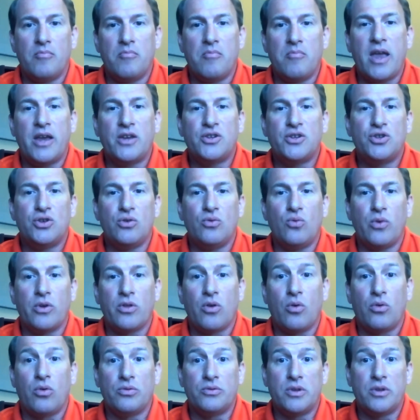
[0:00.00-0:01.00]
makes you
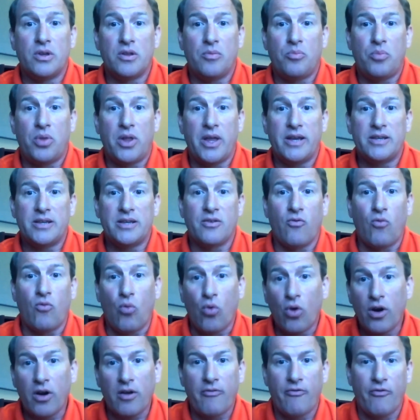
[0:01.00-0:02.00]
withhold to the place of
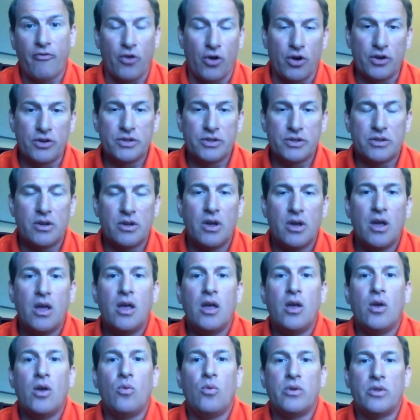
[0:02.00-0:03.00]
work first.
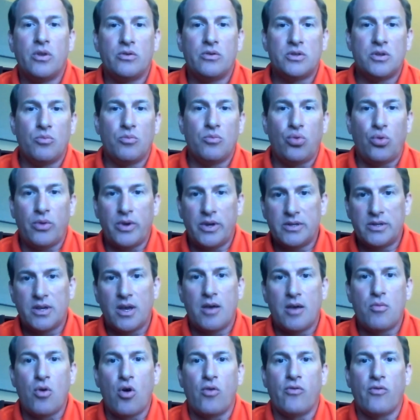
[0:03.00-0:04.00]
When those employees
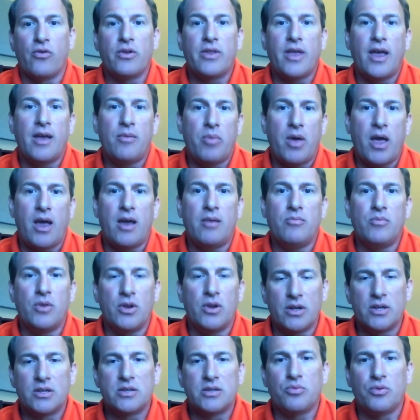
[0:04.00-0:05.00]
come over, they pay
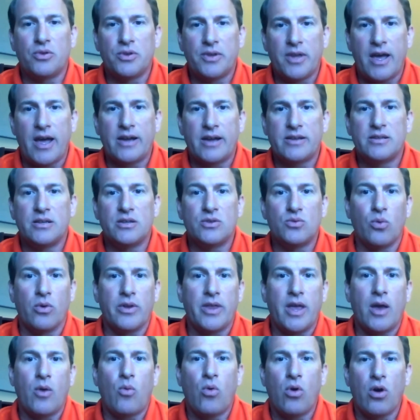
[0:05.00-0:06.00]
municipal taxes
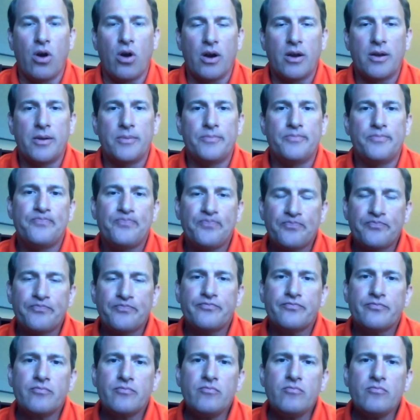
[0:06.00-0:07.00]
where they work.
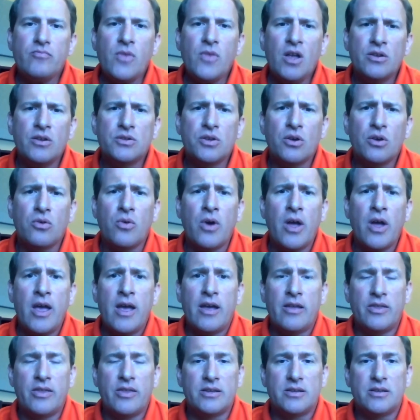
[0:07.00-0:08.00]
So
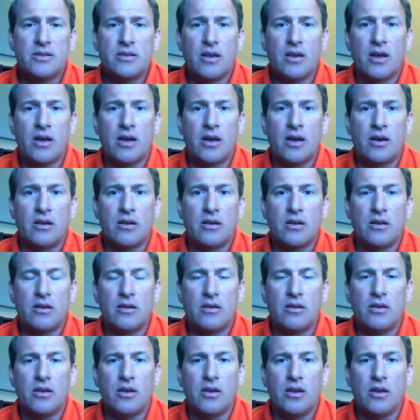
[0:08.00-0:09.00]
this,
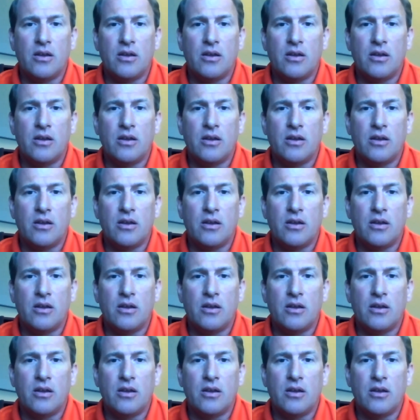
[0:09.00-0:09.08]
the